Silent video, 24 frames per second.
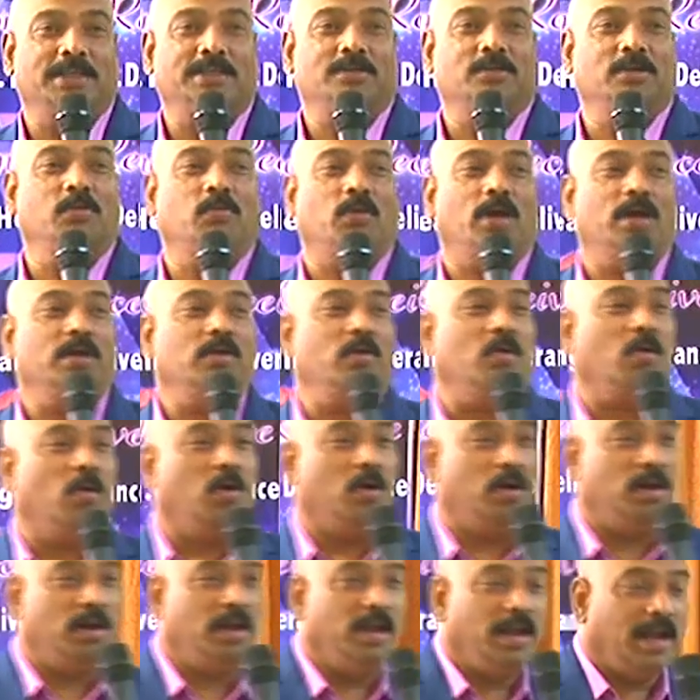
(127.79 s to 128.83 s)
only one
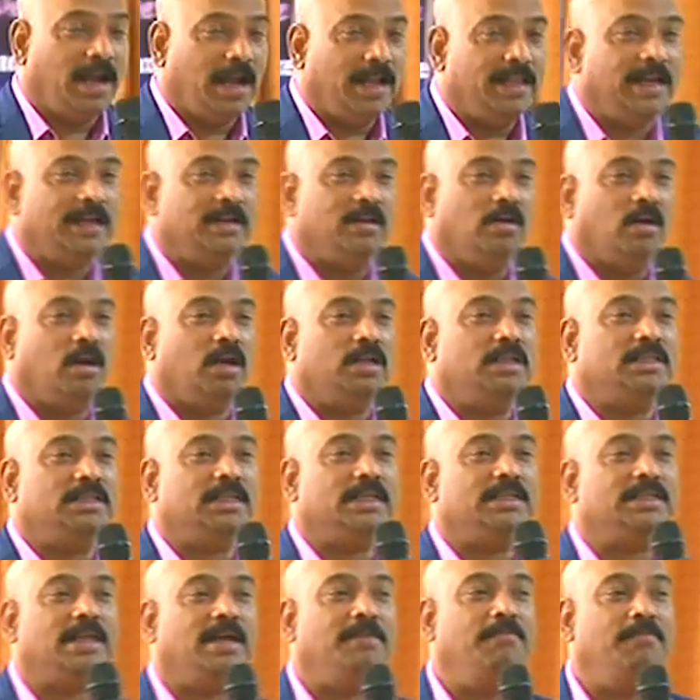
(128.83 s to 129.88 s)
God. And that God
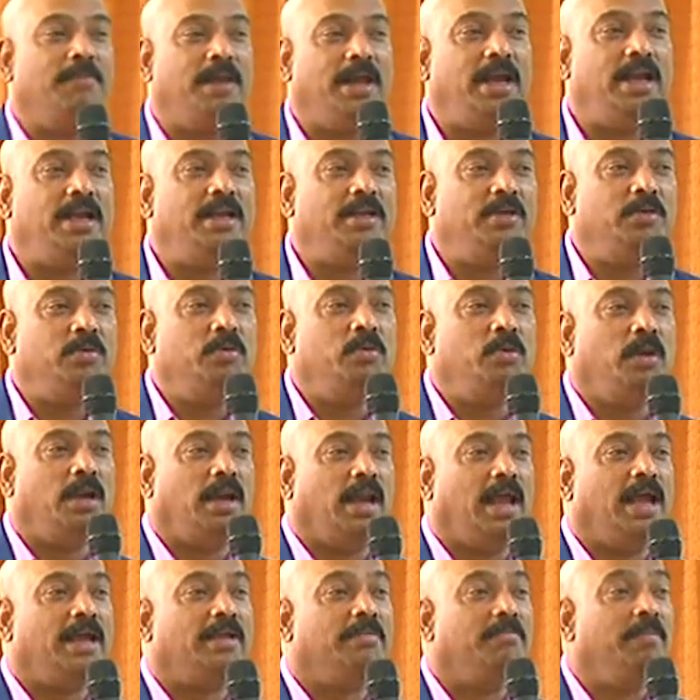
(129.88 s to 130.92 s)
says, I made you
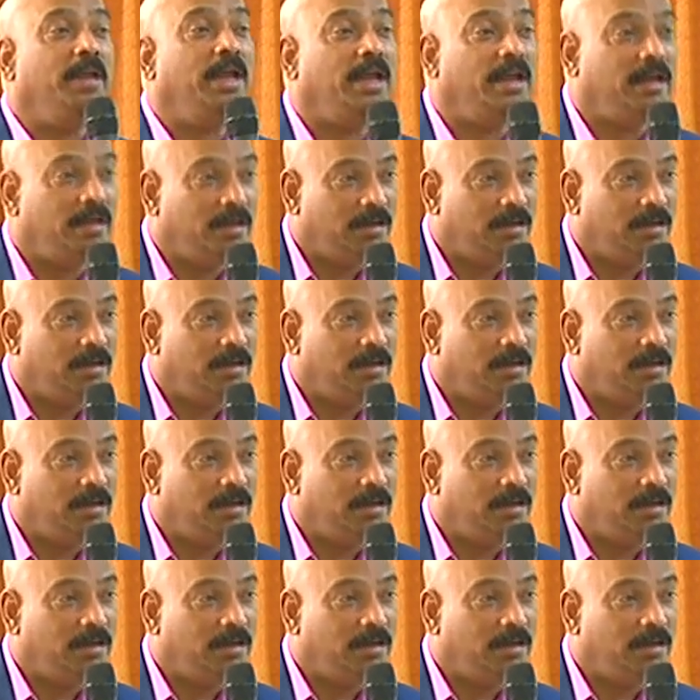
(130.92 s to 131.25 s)
like me.